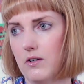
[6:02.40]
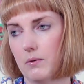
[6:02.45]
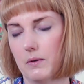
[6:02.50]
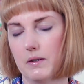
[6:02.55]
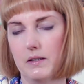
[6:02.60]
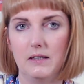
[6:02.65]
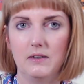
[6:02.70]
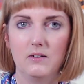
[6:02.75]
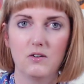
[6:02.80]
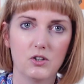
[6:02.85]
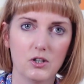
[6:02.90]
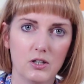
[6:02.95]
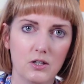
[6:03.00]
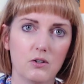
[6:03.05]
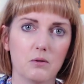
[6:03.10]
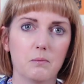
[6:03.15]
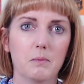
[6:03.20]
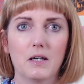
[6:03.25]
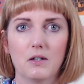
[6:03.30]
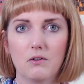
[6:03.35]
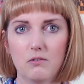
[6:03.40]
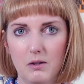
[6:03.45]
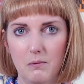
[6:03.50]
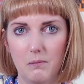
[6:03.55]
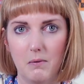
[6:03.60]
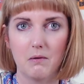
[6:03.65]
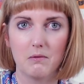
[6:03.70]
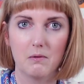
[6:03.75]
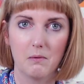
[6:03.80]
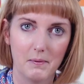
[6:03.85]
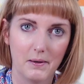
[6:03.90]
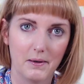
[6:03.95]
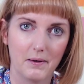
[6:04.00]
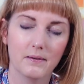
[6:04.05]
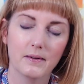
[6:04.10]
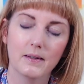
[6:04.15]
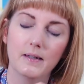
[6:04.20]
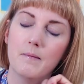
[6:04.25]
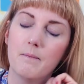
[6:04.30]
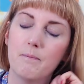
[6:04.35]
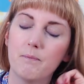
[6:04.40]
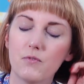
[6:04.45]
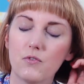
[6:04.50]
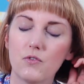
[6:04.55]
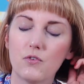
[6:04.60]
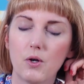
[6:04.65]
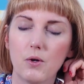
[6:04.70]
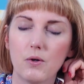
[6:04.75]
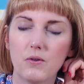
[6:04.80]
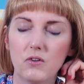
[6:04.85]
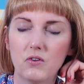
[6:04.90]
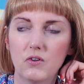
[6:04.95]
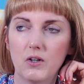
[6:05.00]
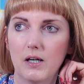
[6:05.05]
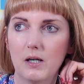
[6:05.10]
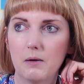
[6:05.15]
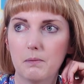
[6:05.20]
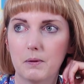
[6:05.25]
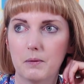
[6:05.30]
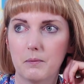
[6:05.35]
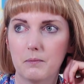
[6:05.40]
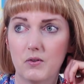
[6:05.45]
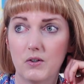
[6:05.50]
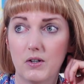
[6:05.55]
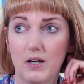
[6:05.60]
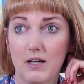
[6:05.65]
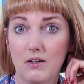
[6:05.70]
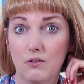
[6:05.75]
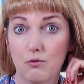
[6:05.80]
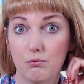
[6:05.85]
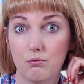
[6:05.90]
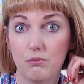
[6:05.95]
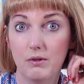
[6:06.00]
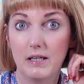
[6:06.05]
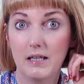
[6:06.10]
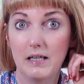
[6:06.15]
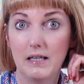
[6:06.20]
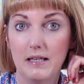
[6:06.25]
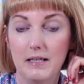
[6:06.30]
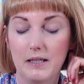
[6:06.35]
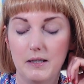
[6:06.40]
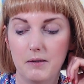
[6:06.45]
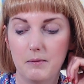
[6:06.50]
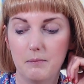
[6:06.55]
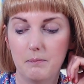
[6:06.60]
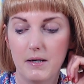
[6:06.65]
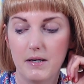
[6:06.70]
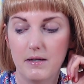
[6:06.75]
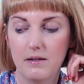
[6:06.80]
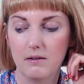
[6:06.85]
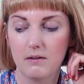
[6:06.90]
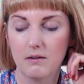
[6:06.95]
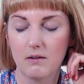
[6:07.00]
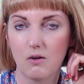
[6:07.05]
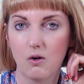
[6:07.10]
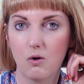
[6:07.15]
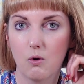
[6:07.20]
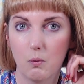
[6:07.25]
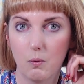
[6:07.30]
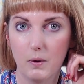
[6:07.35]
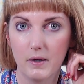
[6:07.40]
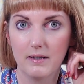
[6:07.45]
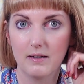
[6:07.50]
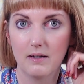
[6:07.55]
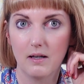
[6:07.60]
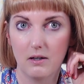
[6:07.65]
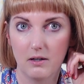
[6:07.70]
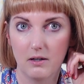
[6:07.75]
Do I need to change the battery? Blah, blah, blah. So the teleprompter has really been quite a